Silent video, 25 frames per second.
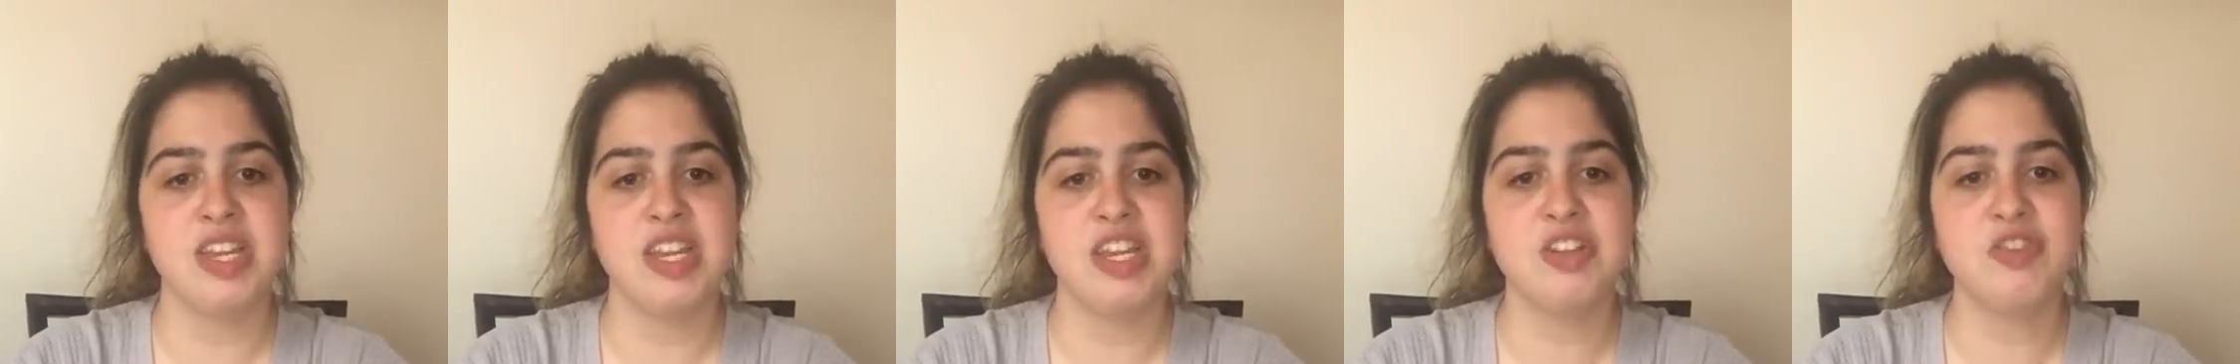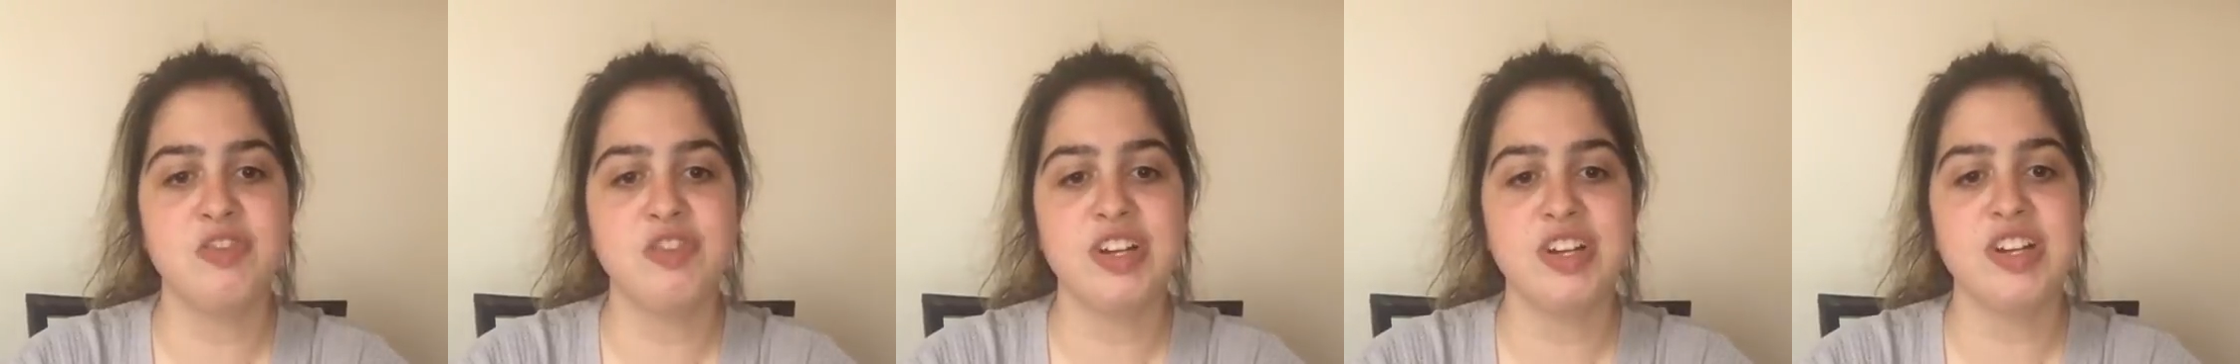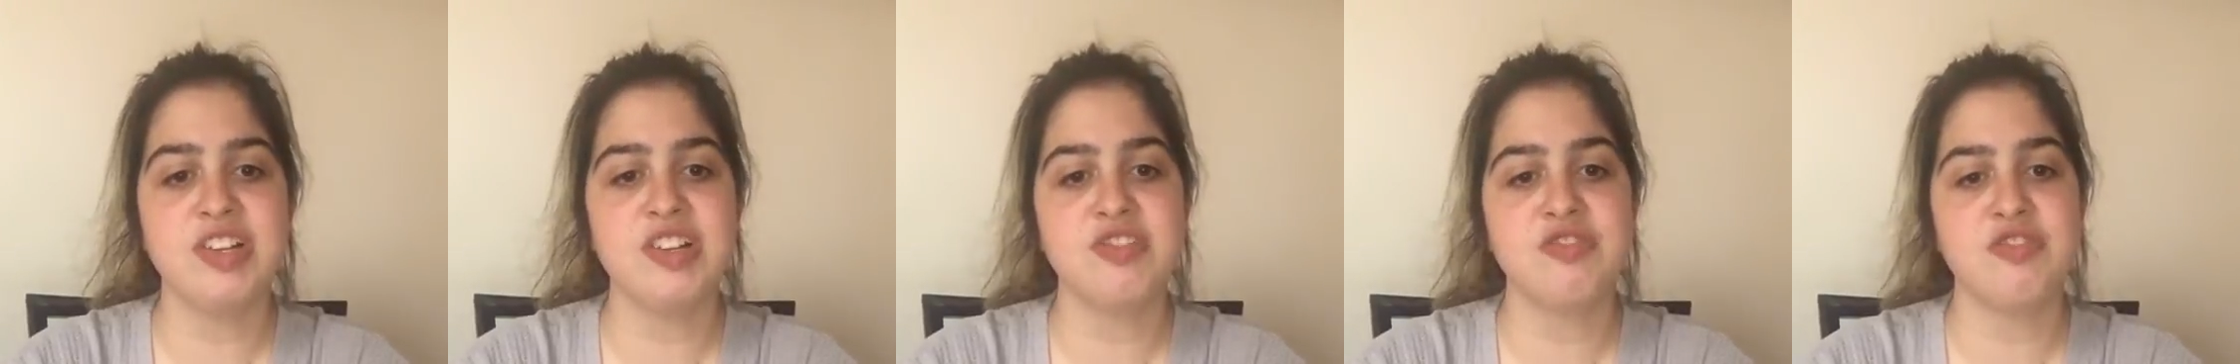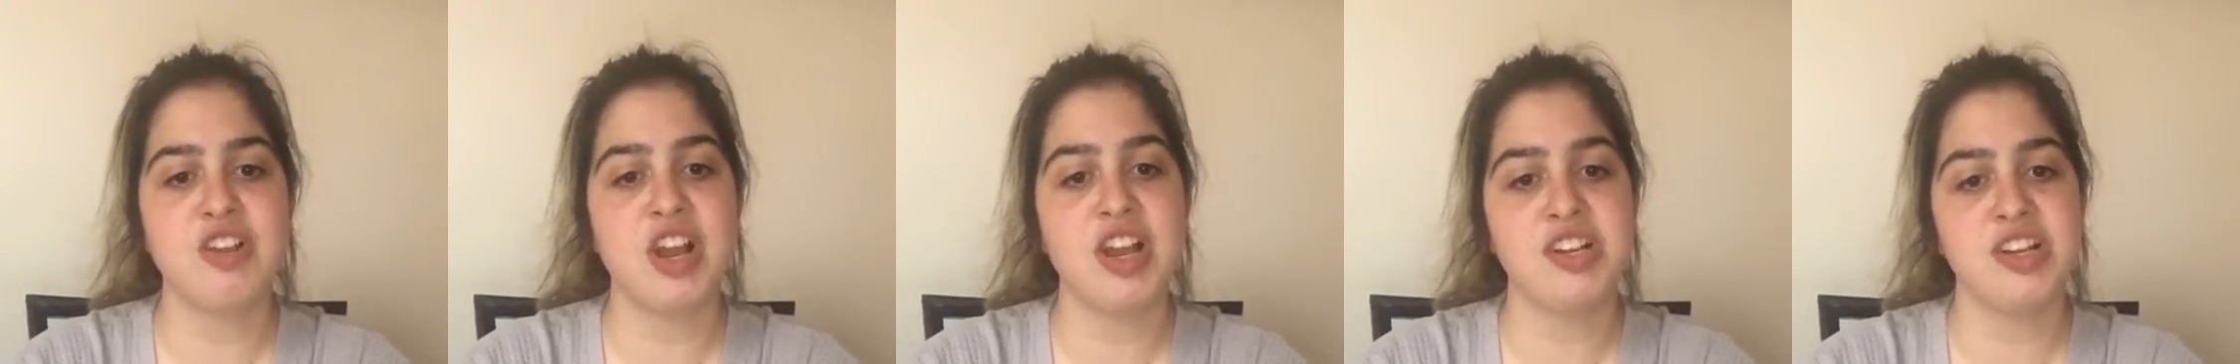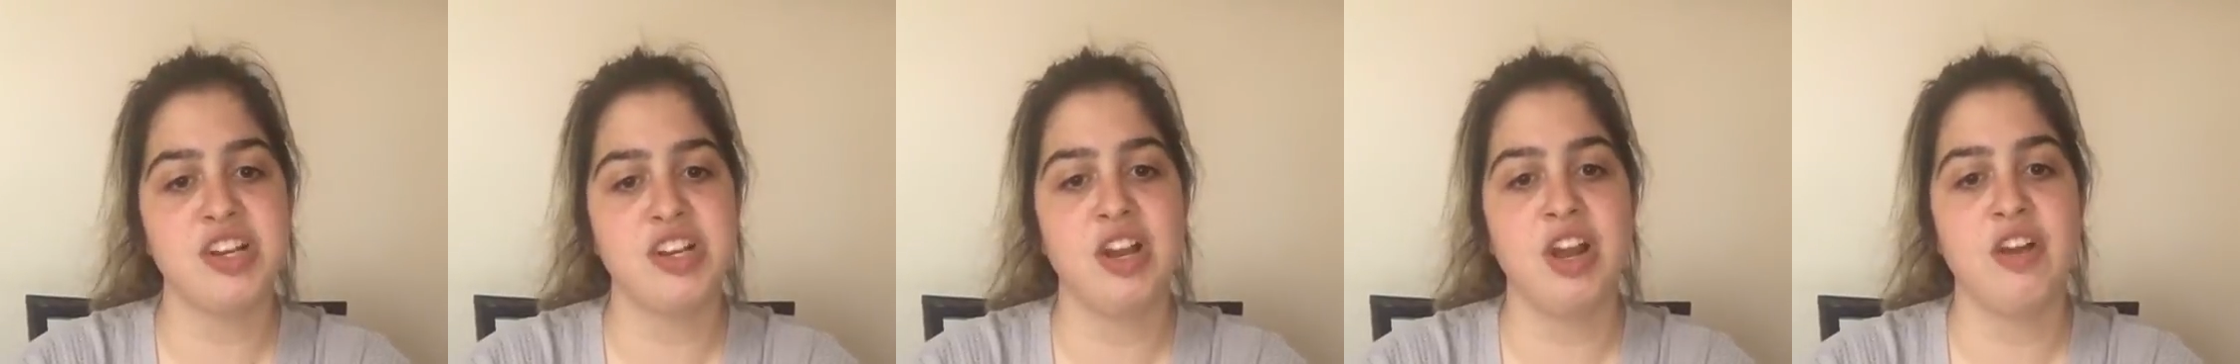increased
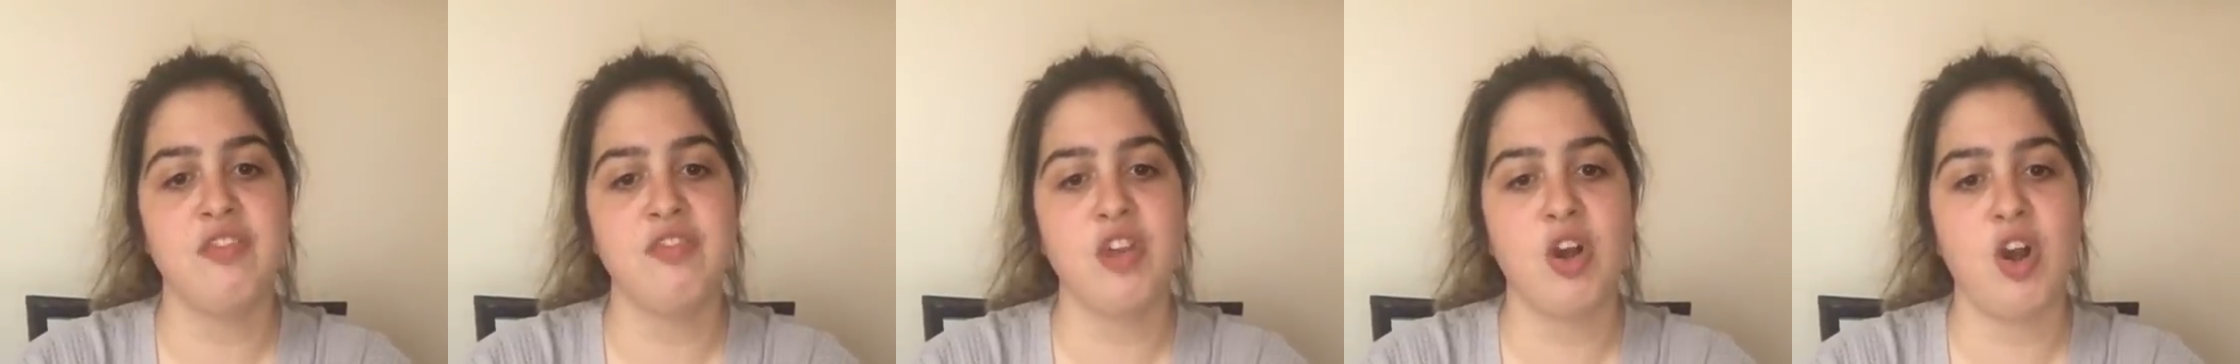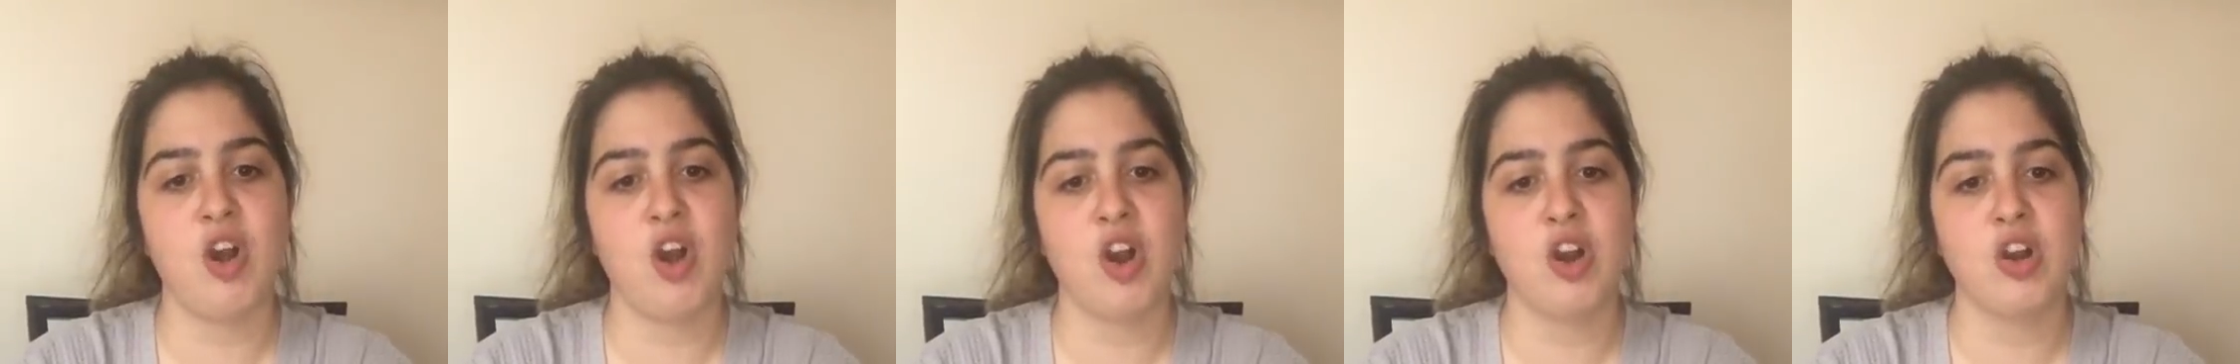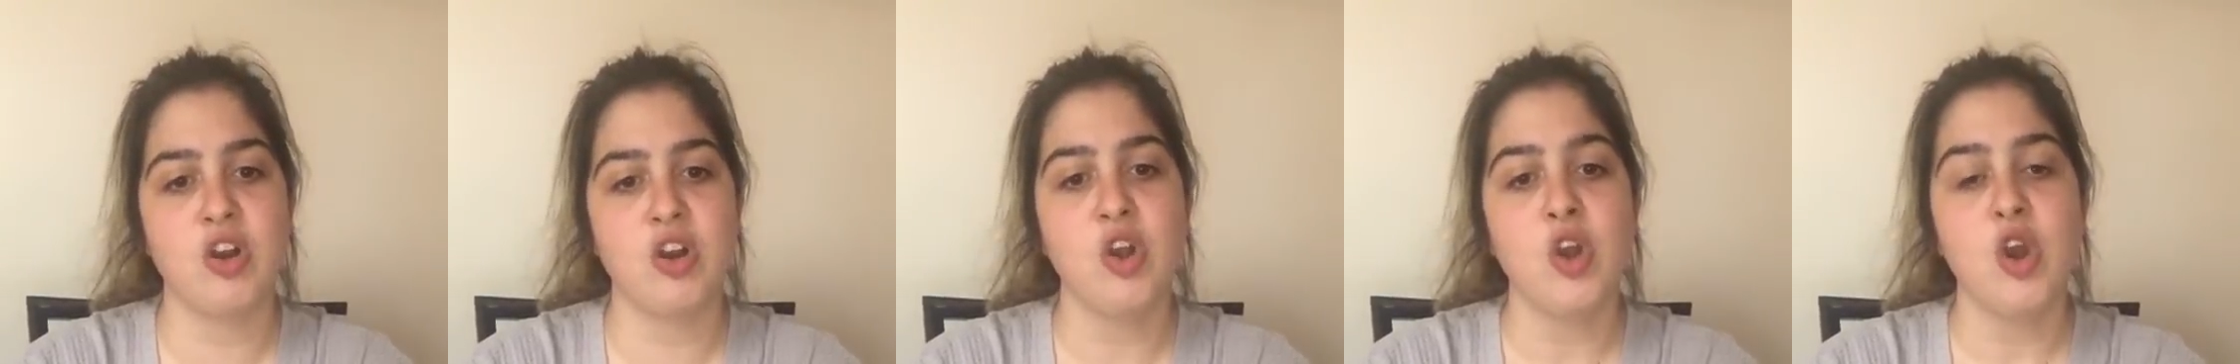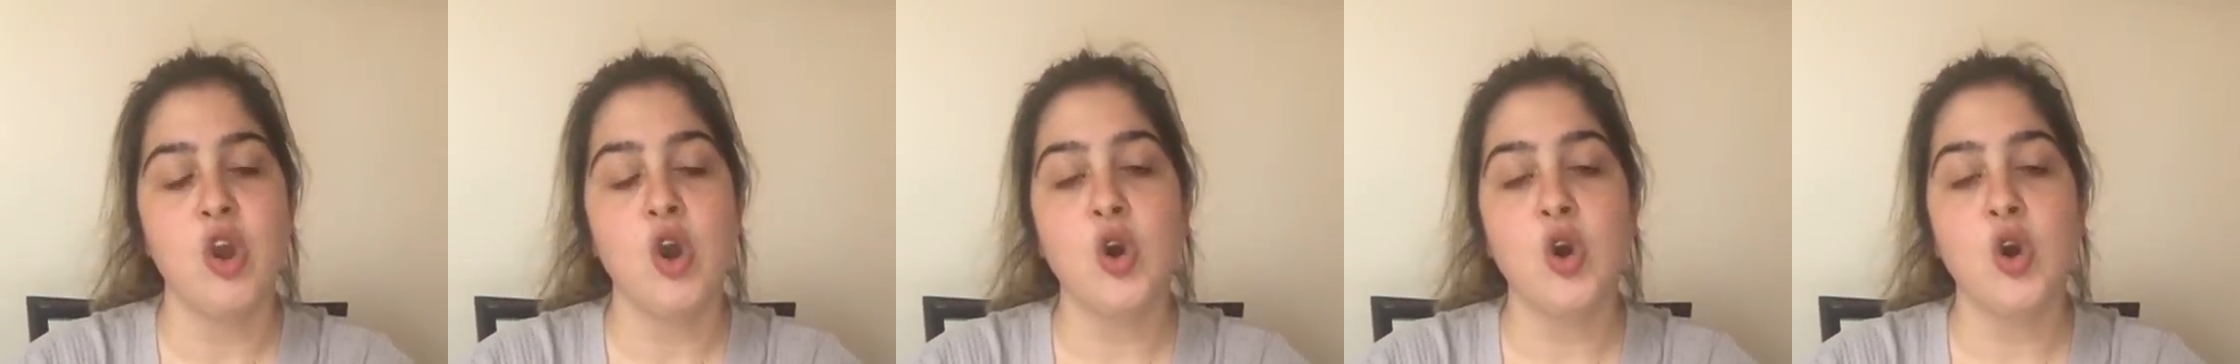stretching of the heart